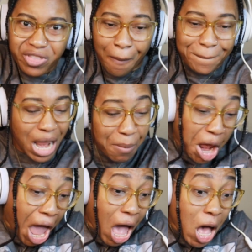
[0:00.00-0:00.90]

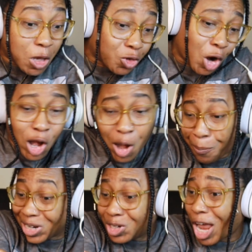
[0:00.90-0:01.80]
BBLs and lip
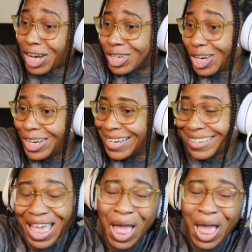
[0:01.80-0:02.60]
injections,